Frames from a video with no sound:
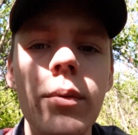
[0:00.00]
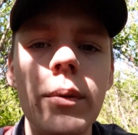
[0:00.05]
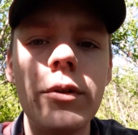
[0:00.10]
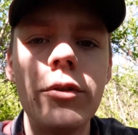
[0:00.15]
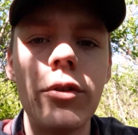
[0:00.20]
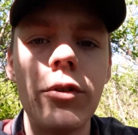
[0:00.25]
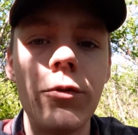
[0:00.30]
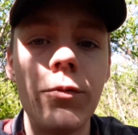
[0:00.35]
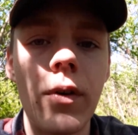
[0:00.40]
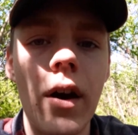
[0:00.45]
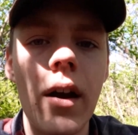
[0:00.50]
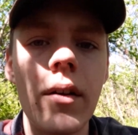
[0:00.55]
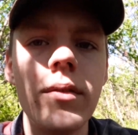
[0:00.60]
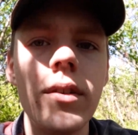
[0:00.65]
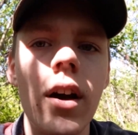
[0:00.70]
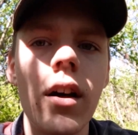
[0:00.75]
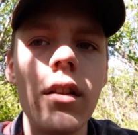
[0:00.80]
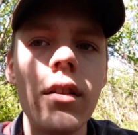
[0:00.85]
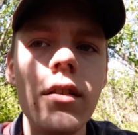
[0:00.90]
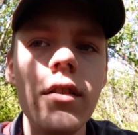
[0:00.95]
which was
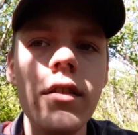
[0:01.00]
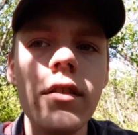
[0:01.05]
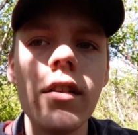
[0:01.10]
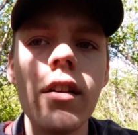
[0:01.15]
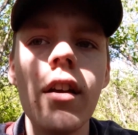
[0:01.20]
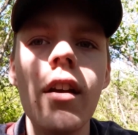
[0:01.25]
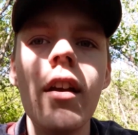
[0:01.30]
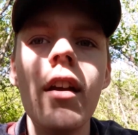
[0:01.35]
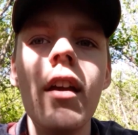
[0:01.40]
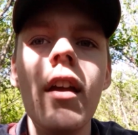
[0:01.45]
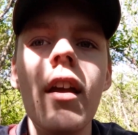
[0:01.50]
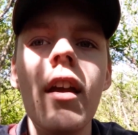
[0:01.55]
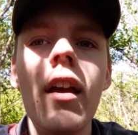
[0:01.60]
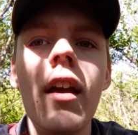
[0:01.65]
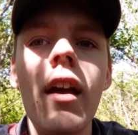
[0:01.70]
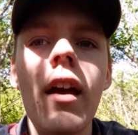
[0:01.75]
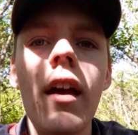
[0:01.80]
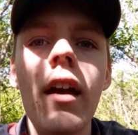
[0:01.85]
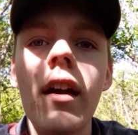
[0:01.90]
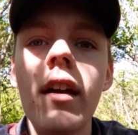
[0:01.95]
$5,
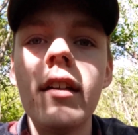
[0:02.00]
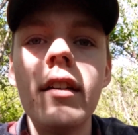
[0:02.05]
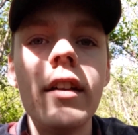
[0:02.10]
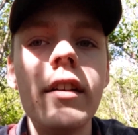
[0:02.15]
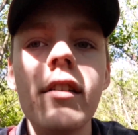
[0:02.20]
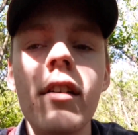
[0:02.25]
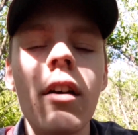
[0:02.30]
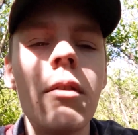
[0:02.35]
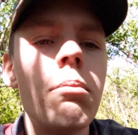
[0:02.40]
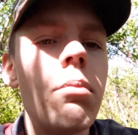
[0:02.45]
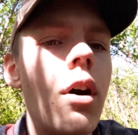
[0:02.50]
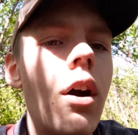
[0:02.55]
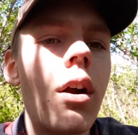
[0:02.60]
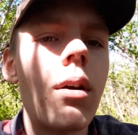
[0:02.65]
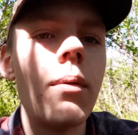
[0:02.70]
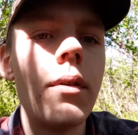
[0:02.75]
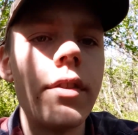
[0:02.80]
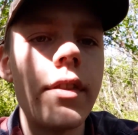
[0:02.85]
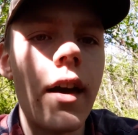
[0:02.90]
and it's on par with